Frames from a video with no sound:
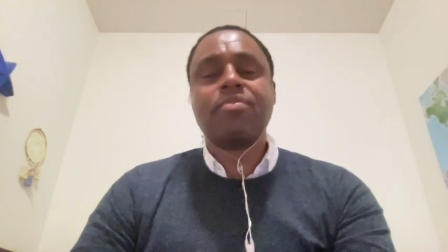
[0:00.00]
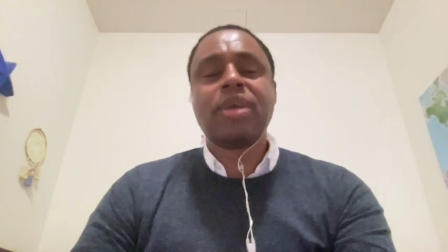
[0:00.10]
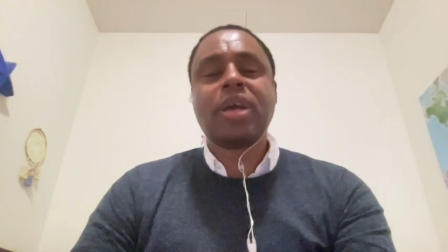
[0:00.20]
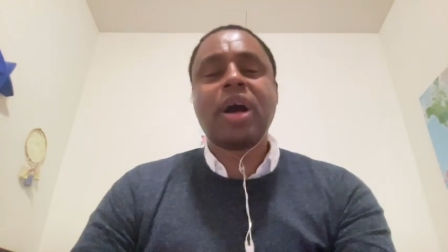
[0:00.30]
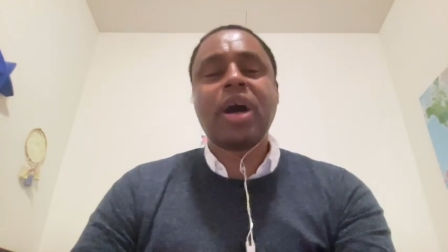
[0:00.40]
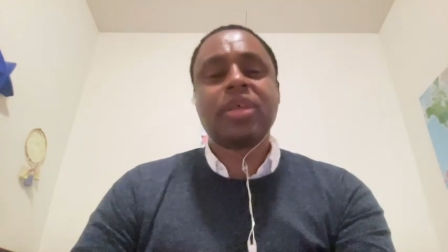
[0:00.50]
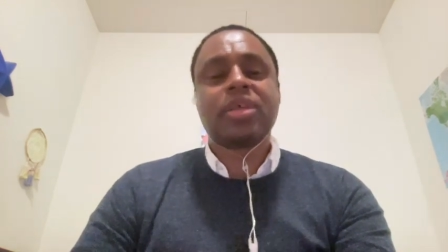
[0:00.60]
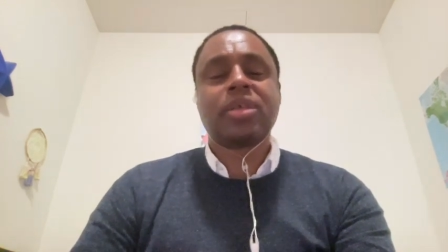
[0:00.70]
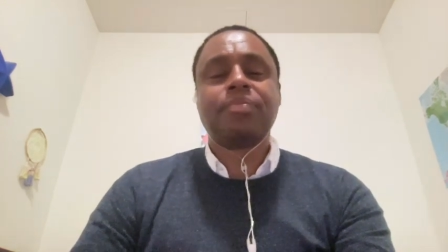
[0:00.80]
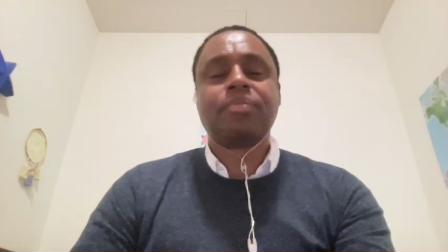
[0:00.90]

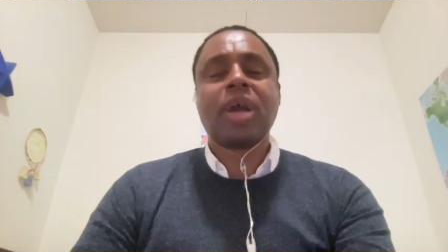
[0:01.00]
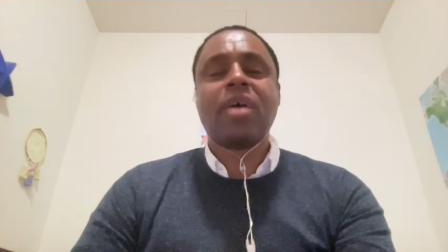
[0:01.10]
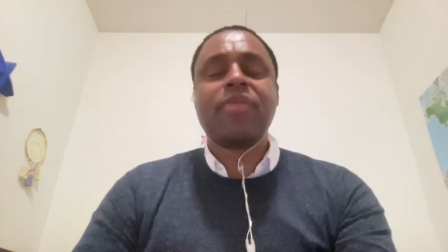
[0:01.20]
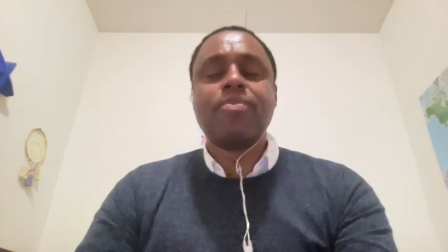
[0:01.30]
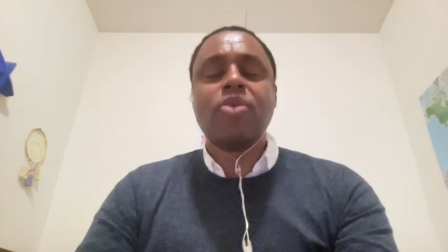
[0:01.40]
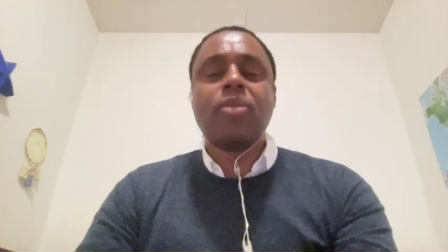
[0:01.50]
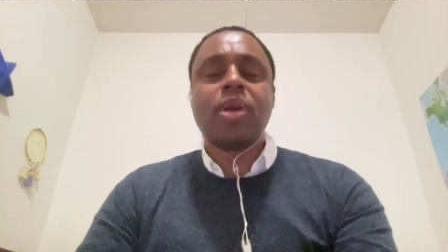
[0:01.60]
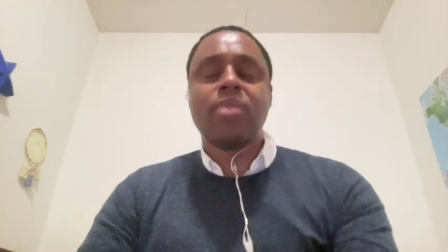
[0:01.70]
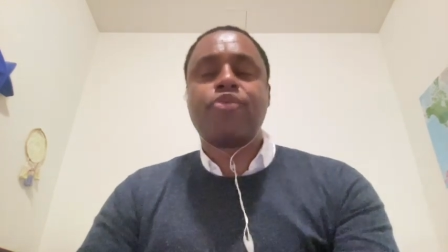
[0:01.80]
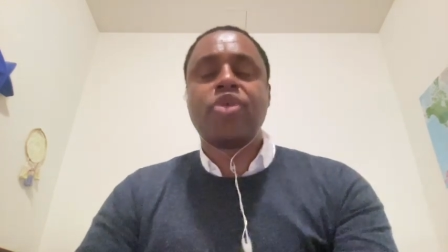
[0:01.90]
because of the
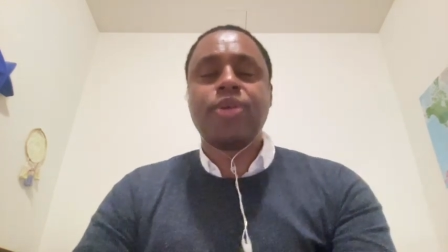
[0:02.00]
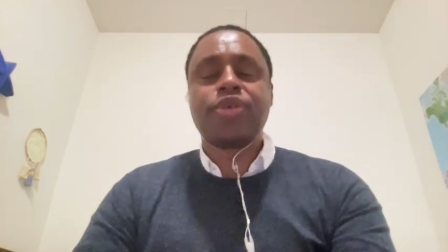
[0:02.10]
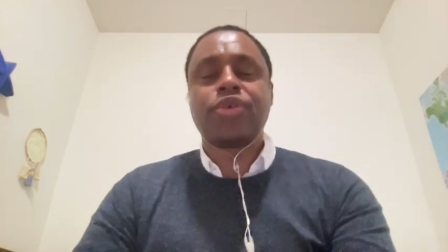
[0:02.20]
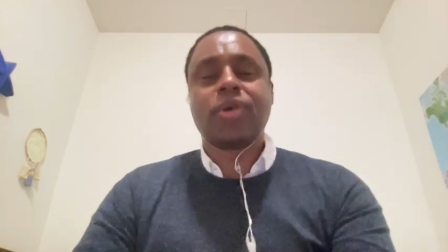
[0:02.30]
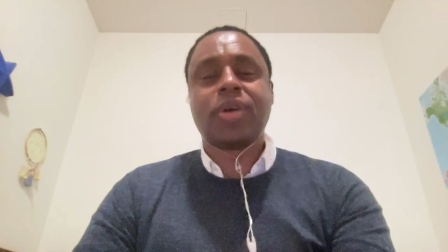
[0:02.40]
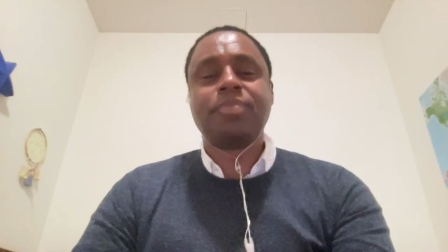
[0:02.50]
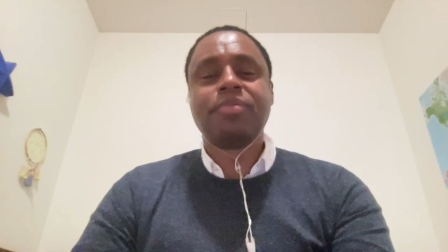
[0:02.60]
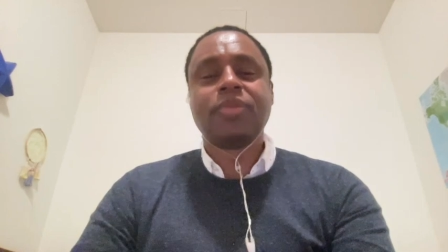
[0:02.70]
MoMA imprimatur,